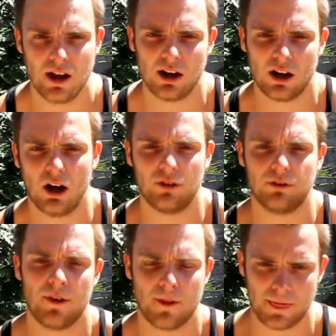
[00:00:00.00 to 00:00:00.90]
of
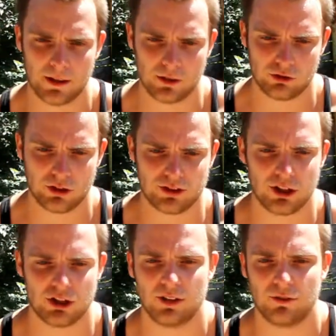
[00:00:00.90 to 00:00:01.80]

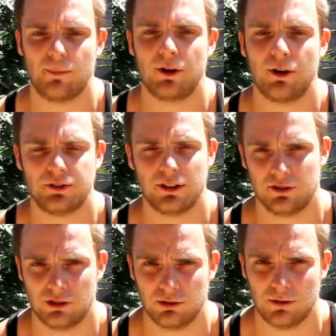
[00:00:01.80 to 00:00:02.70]
transitioning from an off-season
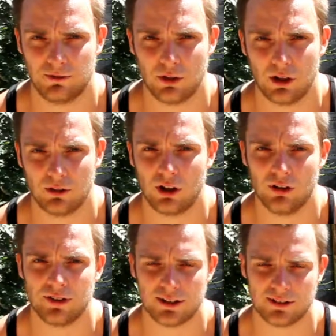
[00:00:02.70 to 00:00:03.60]
to a full-on
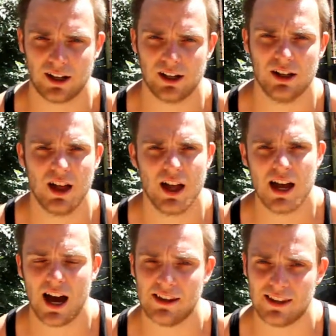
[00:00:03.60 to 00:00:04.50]
contest diet,
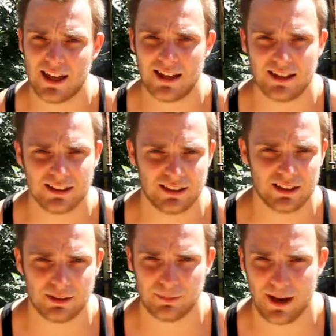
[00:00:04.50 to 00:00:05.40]
and they're going
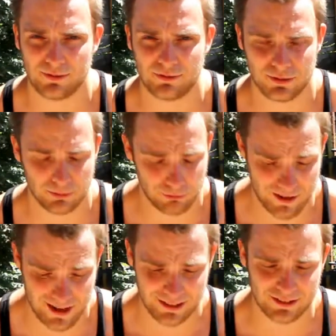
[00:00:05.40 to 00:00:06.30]
to have some
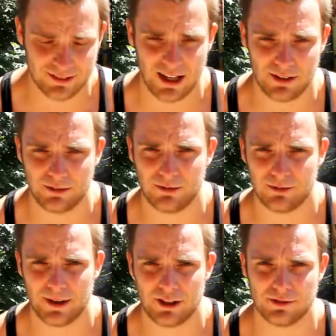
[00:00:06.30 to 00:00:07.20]
really insightful
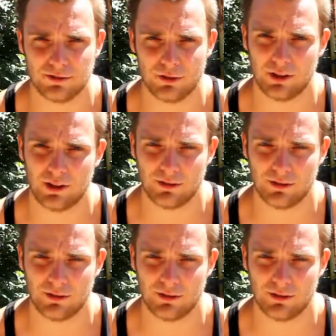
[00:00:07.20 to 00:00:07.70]
information for you if